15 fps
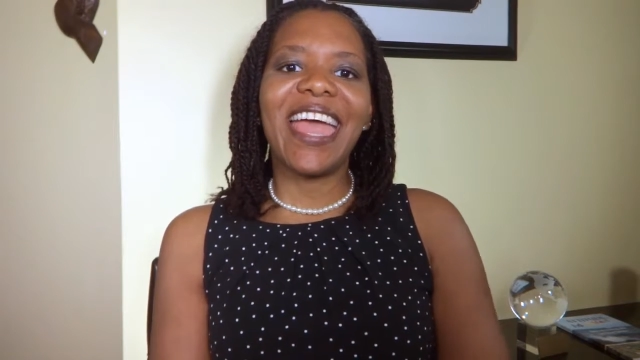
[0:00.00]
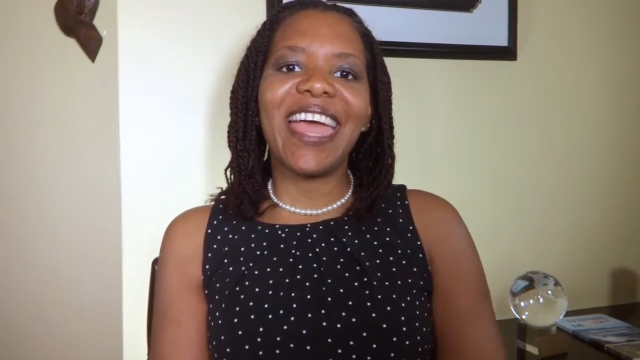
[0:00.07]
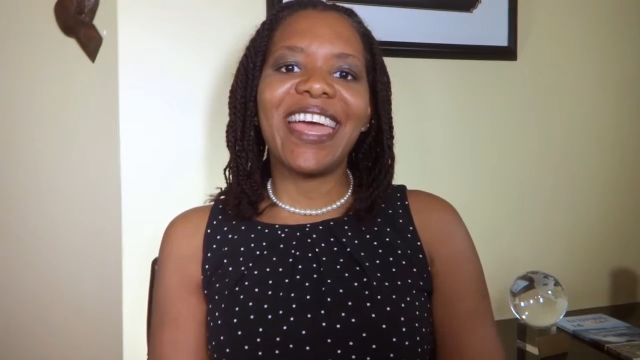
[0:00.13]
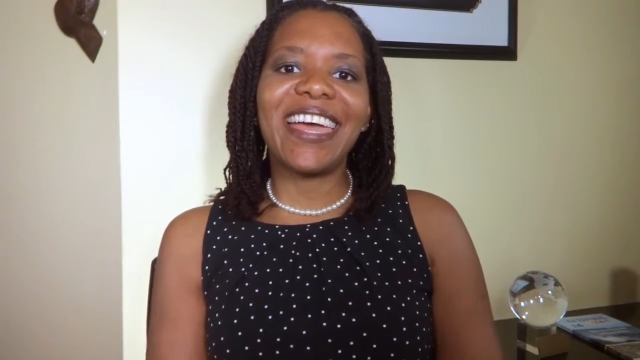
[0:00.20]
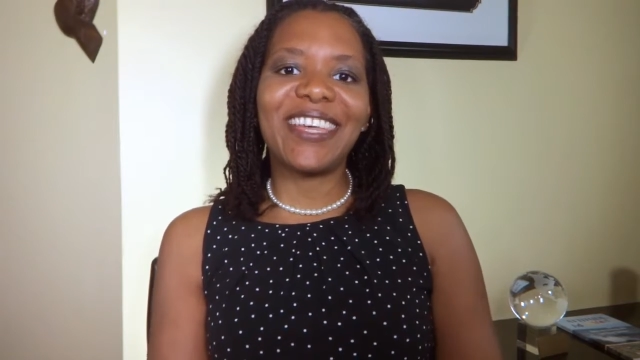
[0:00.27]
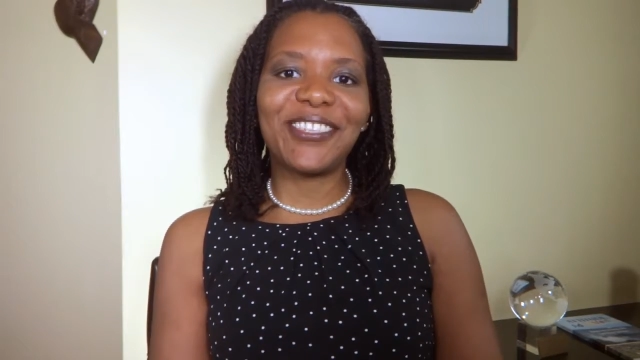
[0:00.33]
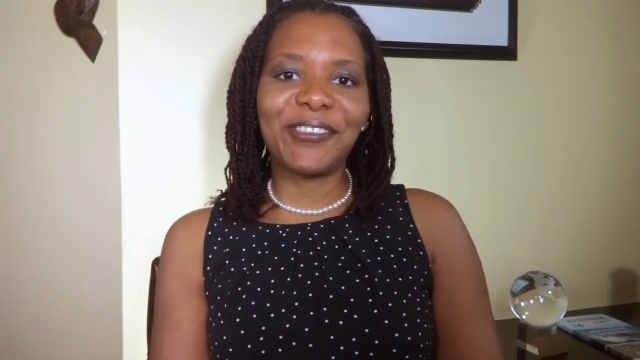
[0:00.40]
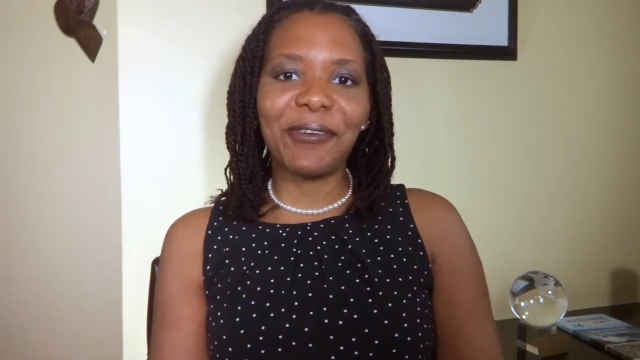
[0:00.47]

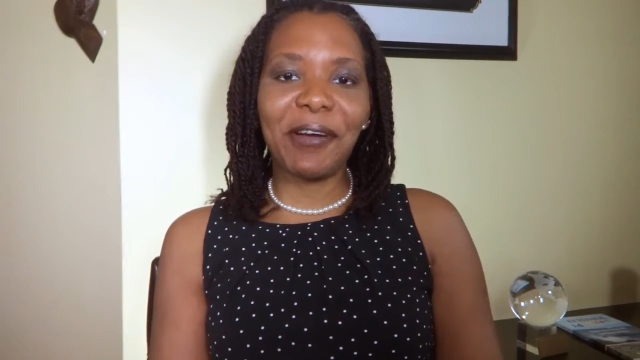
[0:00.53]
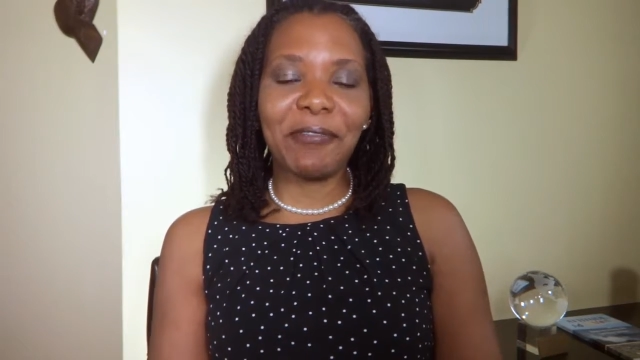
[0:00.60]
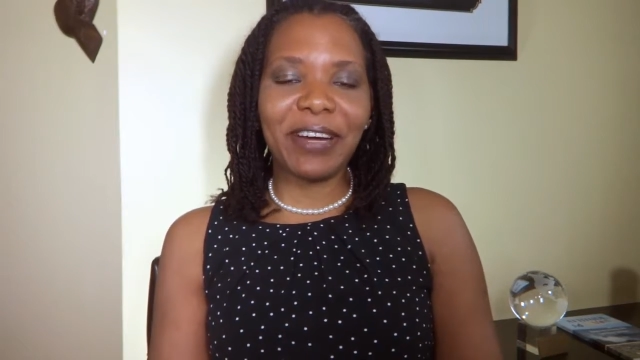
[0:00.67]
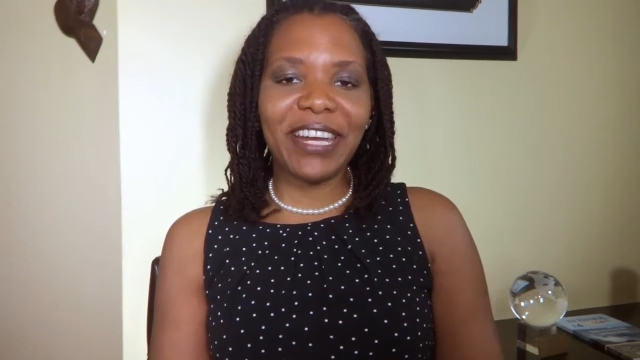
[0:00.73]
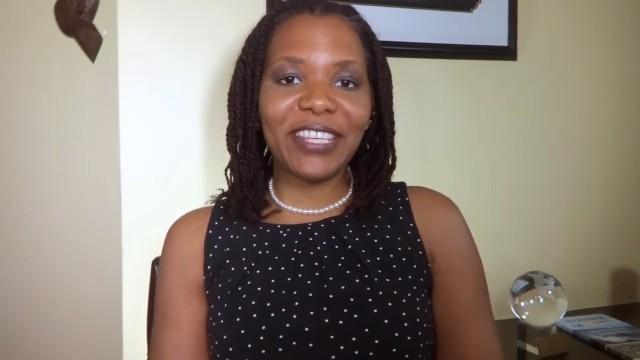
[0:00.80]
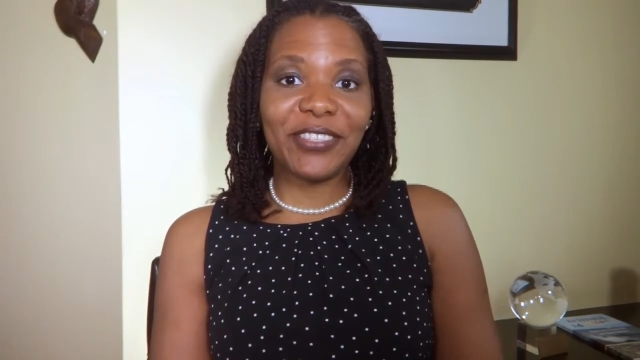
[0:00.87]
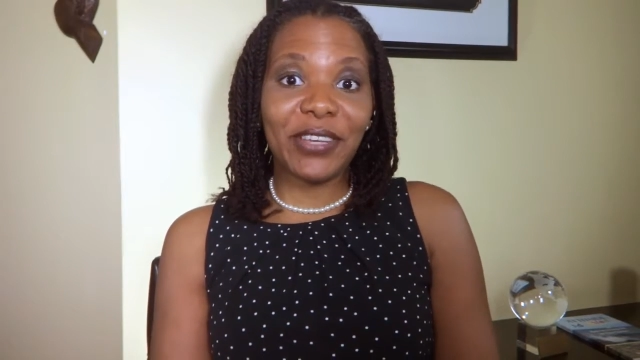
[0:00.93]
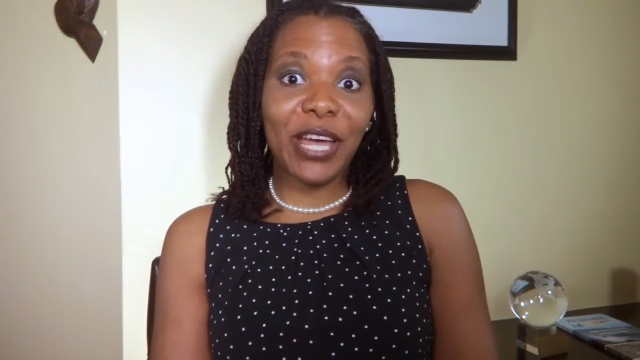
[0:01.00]
And eh, so I
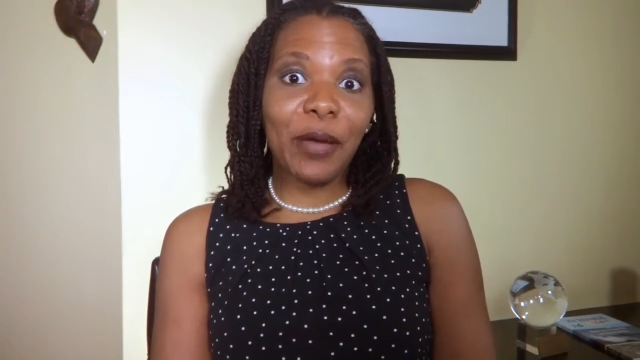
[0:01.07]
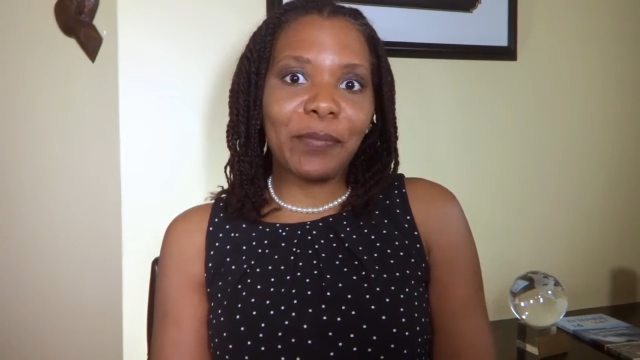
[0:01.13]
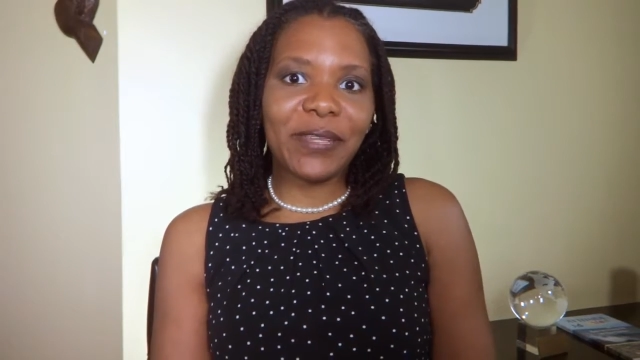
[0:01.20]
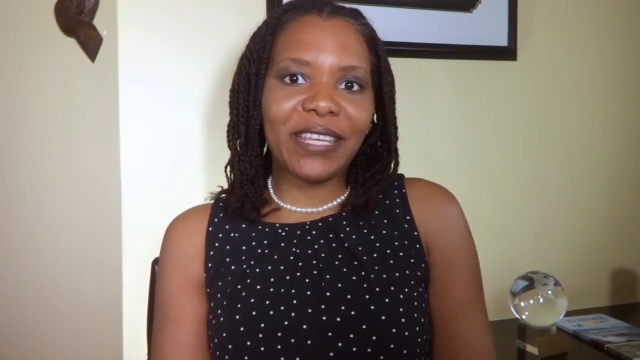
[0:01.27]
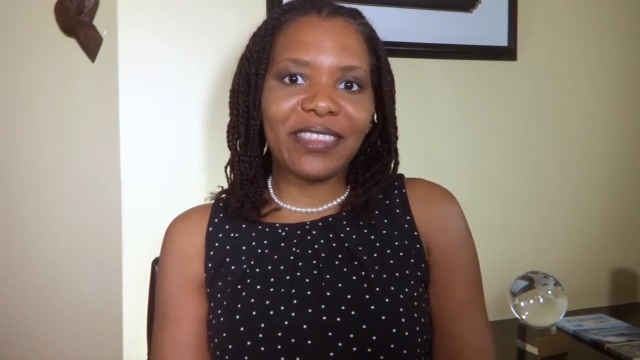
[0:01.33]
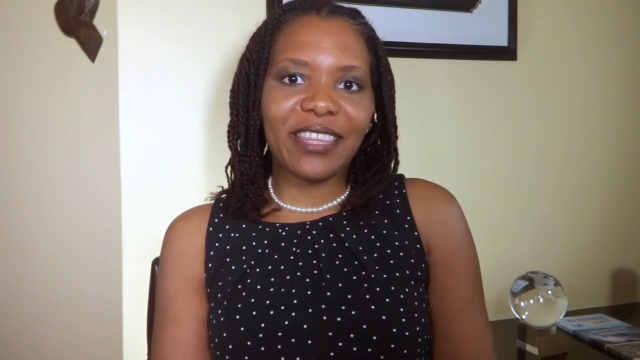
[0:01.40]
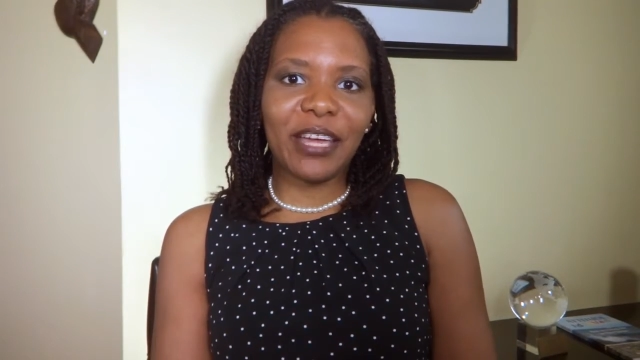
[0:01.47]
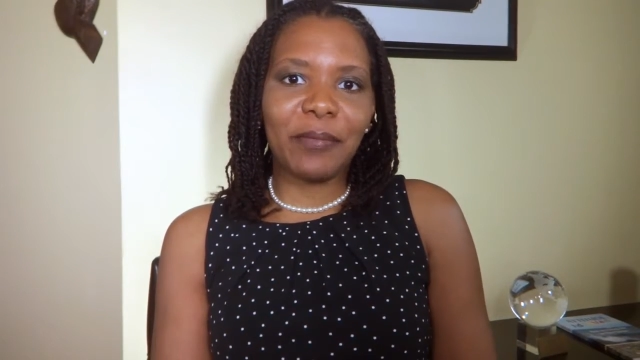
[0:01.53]
wanted to
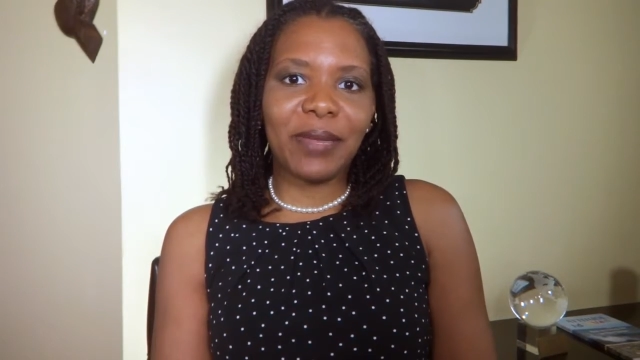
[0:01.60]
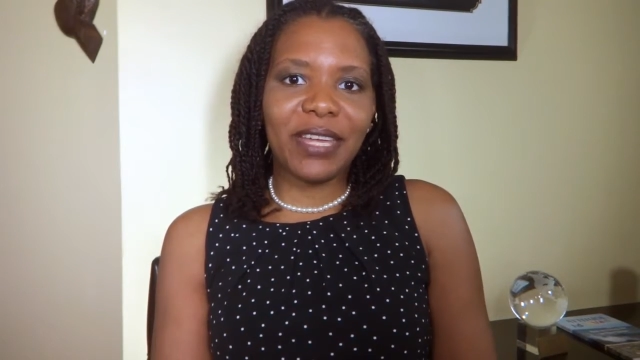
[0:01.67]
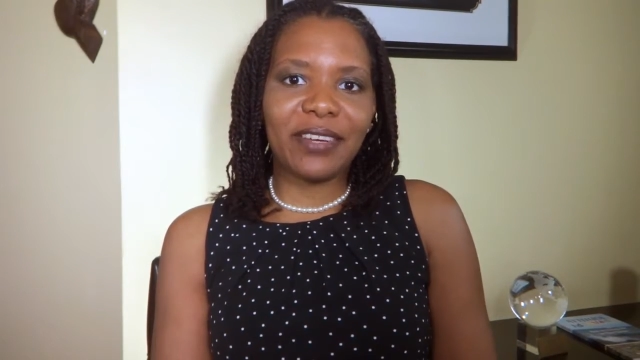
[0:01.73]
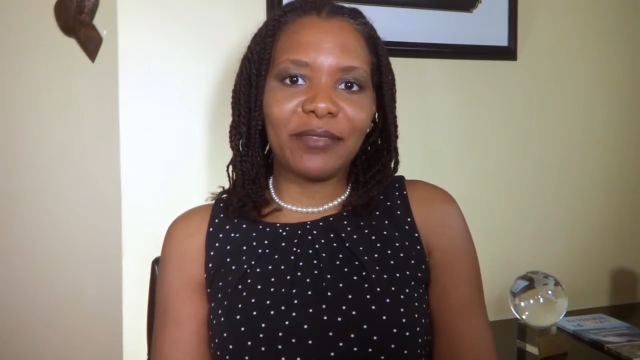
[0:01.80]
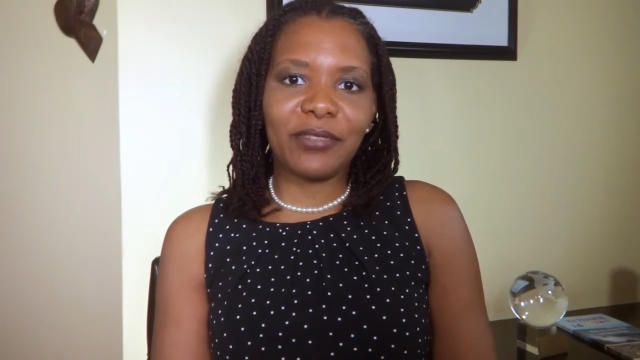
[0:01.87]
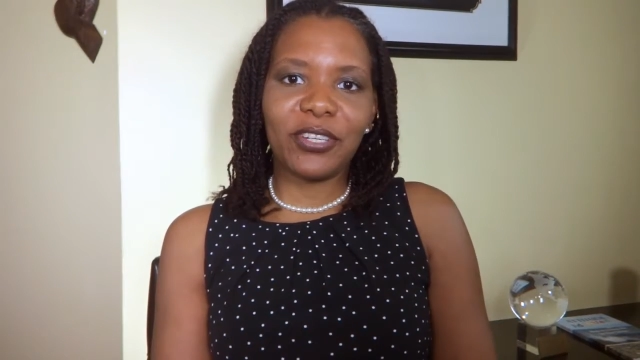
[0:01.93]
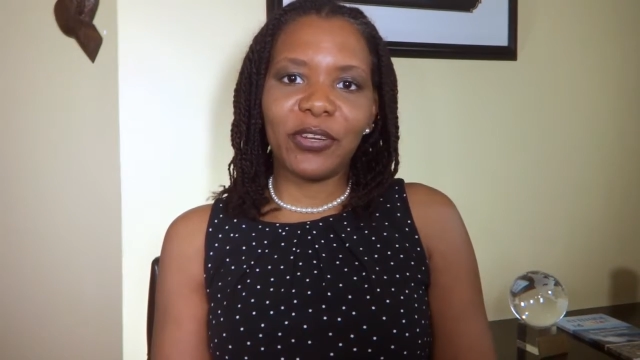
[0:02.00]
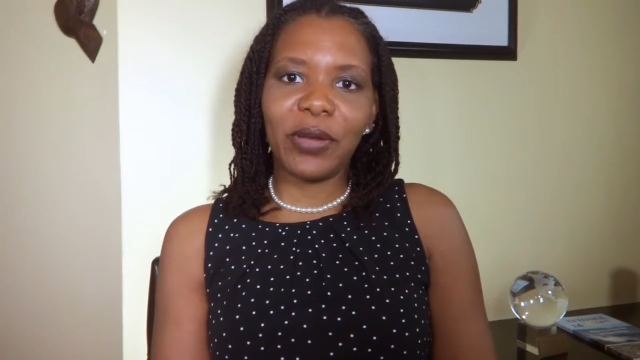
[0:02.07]
update them and,